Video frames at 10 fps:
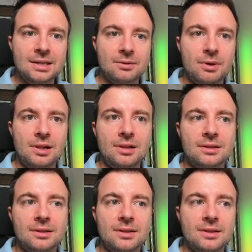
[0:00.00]

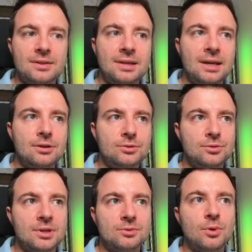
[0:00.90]
well, the
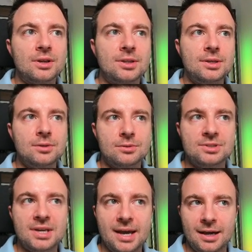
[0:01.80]
802.1q
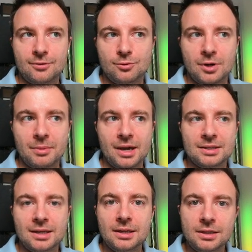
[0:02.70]
tag
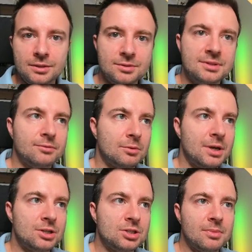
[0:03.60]
format includes
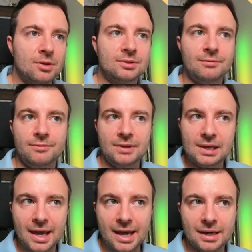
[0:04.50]
information about the
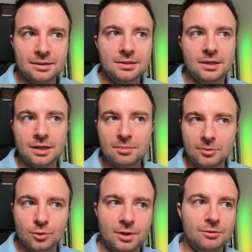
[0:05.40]
VLAN and a couple
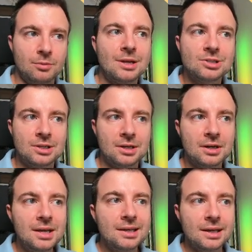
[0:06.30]
more information
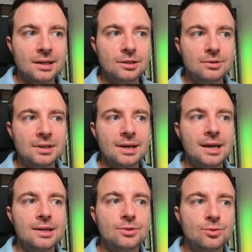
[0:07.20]
here, including
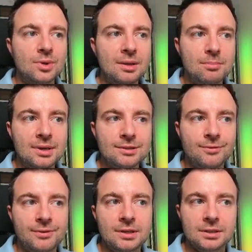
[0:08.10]
a 3-bit
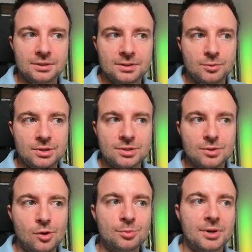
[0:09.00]
field, which is
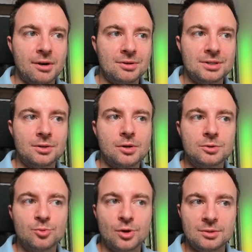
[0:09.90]
called priority
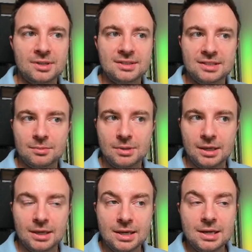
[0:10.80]
code point,
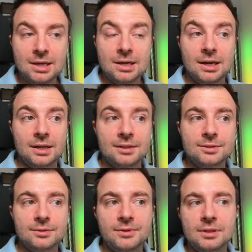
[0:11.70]
PCP. Uh,
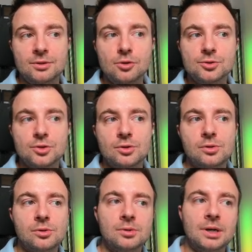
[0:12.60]
this field
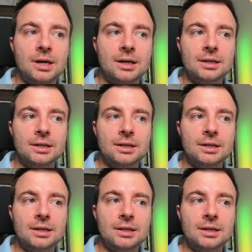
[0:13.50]
also